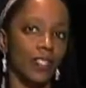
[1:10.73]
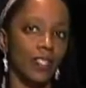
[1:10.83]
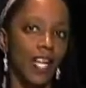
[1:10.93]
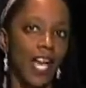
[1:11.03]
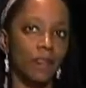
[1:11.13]

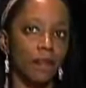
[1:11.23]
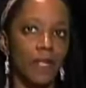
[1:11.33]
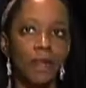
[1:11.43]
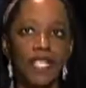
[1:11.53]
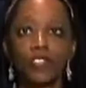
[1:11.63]
As
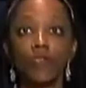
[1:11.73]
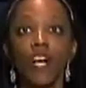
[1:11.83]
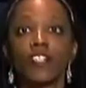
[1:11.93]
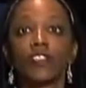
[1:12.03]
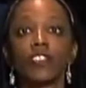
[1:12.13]
BP
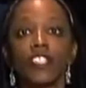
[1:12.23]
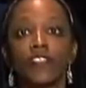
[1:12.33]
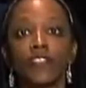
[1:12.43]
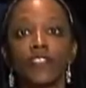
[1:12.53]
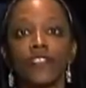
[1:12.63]
struggles
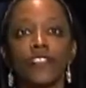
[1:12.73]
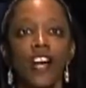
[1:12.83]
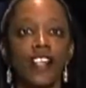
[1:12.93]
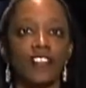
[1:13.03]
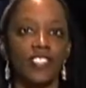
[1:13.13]
to
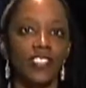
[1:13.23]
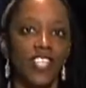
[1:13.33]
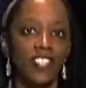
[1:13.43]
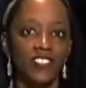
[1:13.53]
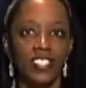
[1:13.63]
staunch its
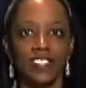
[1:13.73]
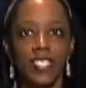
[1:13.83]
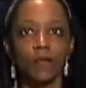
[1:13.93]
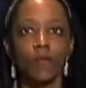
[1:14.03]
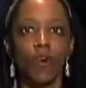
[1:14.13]
gushing
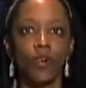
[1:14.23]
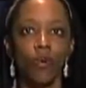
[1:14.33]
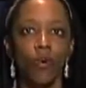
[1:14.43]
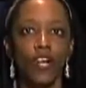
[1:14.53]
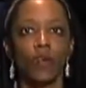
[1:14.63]
deep-water
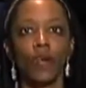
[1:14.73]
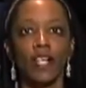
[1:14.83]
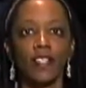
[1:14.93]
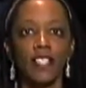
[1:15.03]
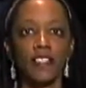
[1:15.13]
oil
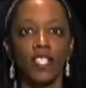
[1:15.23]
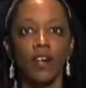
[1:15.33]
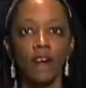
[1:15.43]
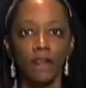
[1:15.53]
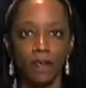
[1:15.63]
well in the
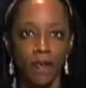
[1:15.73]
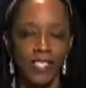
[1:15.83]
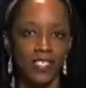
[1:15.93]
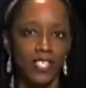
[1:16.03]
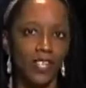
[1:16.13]
Gulf of
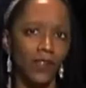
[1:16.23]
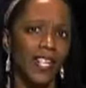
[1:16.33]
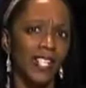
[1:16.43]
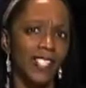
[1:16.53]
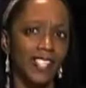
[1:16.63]
Mexico,
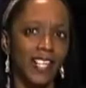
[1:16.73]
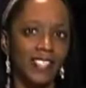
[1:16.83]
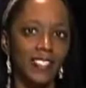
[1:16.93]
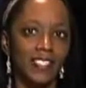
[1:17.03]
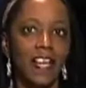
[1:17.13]

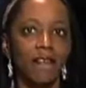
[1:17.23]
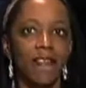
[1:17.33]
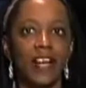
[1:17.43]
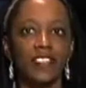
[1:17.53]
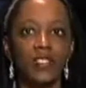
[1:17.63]
scientists have
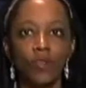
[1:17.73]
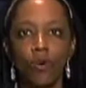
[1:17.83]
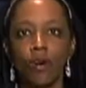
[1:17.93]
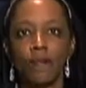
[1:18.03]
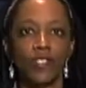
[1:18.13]
found
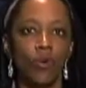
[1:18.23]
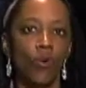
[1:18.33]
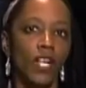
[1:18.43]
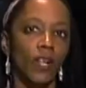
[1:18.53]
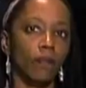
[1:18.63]
enormous
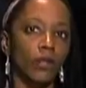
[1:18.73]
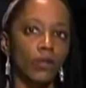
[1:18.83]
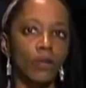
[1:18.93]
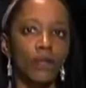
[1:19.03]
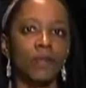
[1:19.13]
oil
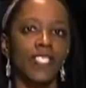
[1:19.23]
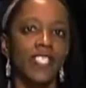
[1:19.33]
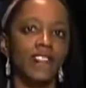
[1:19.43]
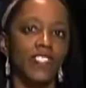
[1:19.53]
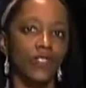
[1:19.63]
plumes
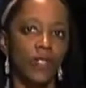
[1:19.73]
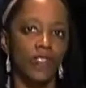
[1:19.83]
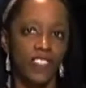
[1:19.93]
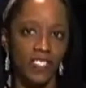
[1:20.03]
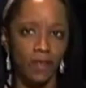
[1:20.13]
beneath the
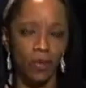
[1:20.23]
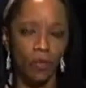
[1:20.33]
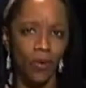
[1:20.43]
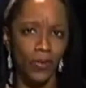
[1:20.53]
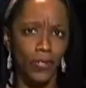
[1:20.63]
surface of the
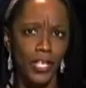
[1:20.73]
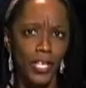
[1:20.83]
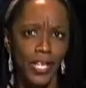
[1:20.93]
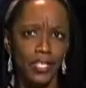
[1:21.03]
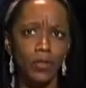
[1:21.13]
water,
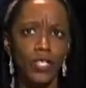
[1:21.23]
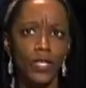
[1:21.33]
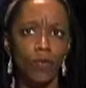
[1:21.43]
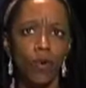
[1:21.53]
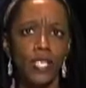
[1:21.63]

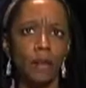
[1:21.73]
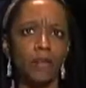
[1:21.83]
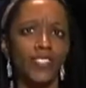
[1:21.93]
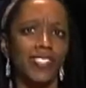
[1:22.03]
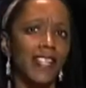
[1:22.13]
including one up
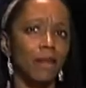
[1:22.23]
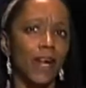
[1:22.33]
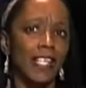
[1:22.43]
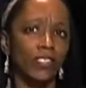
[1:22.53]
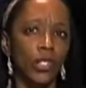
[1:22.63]
to 10
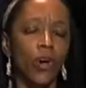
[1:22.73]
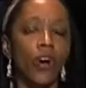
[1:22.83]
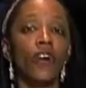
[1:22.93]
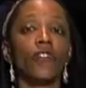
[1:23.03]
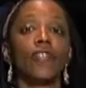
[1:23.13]
miles
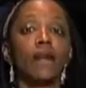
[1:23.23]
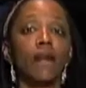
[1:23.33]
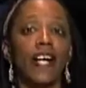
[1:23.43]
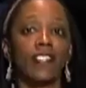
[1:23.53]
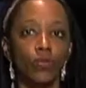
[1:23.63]
long, 3
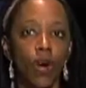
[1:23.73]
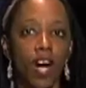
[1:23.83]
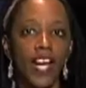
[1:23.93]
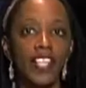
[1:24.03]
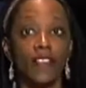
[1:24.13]
miles
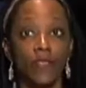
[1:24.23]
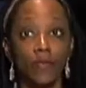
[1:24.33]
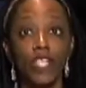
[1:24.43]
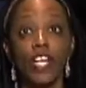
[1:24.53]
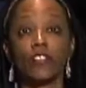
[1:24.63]
wide, and
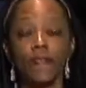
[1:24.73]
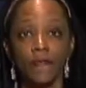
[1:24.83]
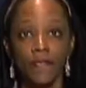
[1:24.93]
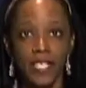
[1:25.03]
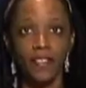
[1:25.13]
300
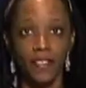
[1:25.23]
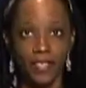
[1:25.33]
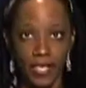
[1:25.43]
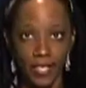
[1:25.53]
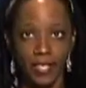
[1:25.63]
feet
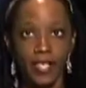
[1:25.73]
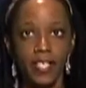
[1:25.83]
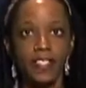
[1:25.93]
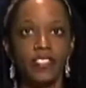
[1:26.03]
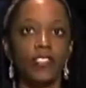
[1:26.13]
thick.
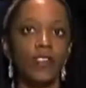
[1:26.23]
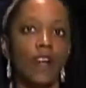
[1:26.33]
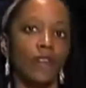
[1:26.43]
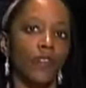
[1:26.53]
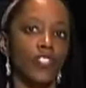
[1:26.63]
The
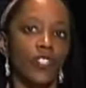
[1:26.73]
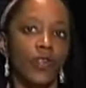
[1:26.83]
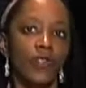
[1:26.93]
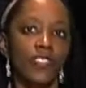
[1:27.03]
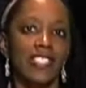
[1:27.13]
discovery
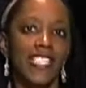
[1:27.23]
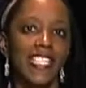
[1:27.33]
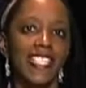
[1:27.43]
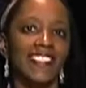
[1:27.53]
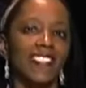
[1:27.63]
shows the
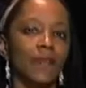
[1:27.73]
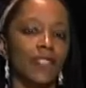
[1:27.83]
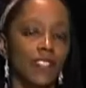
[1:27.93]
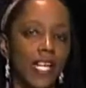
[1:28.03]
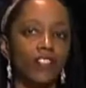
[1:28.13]
leak is
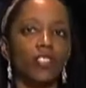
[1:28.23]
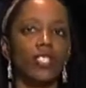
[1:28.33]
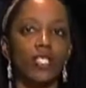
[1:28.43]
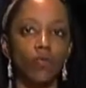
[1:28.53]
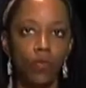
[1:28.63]

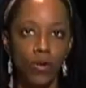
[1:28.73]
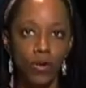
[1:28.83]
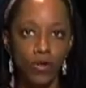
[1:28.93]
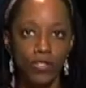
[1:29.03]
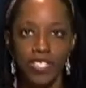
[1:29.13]
substantially
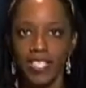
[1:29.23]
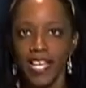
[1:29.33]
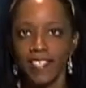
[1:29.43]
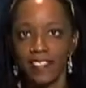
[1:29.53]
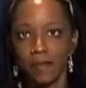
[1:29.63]
worse than
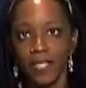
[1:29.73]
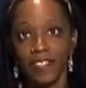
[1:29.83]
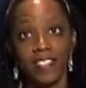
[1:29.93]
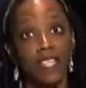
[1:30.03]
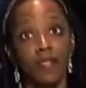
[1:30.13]

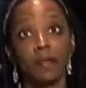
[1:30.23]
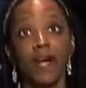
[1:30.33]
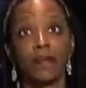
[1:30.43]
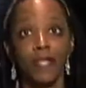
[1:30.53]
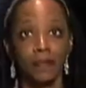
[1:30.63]
estimates given
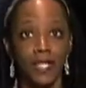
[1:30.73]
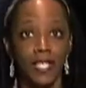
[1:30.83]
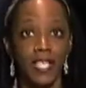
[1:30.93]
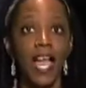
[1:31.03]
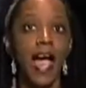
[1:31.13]
by
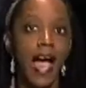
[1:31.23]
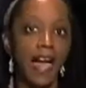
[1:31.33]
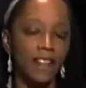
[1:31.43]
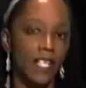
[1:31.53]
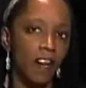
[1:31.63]
BP
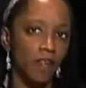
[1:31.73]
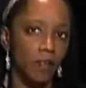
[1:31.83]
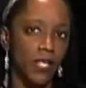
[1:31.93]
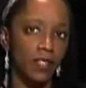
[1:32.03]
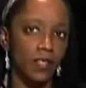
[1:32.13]
and the
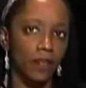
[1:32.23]
government.